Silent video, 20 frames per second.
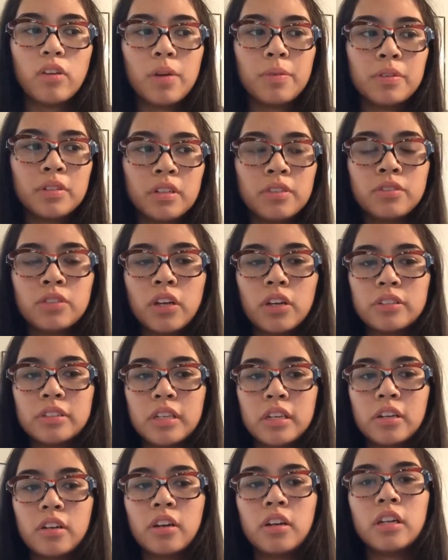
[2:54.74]
Robert
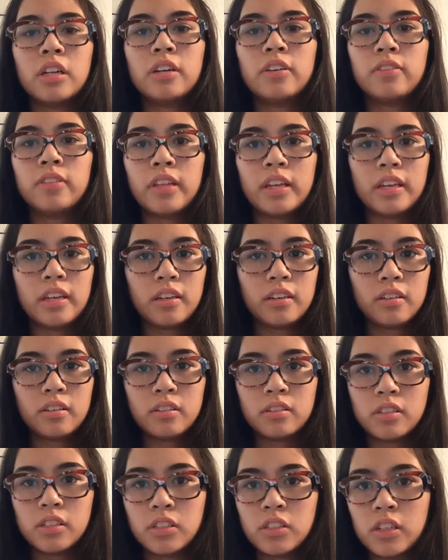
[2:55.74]
Lewandowski could have, like,
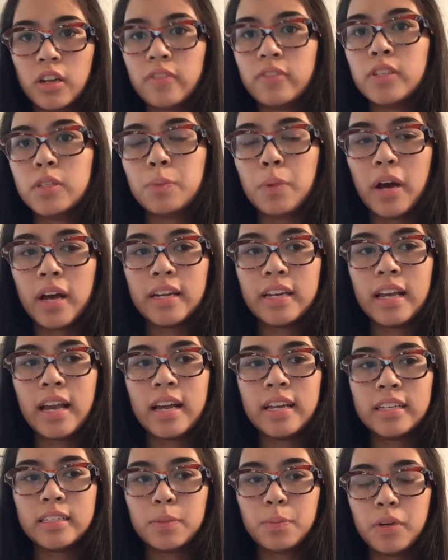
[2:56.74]
just shoved his body
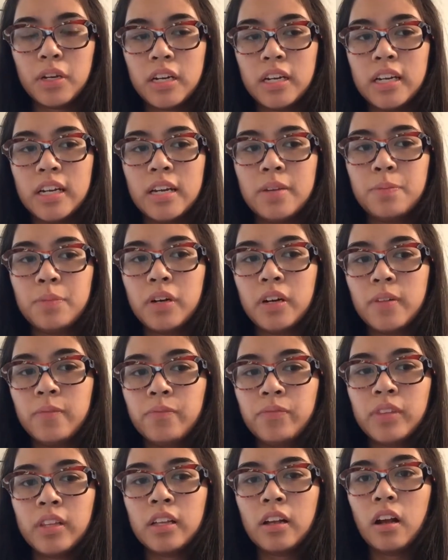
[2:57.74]
at it to put it in,
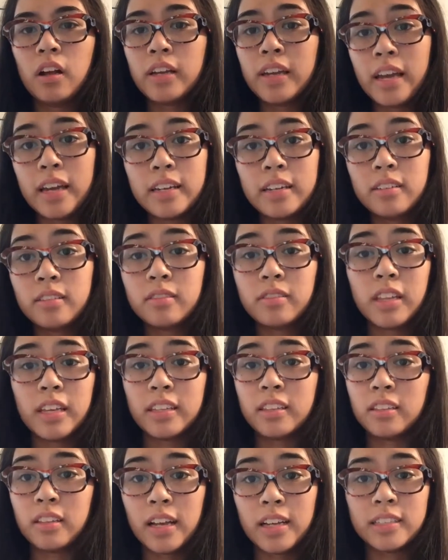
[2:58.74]
but again,
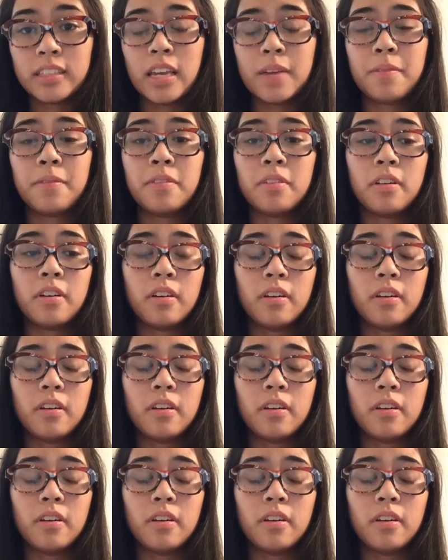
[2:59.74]
like the last game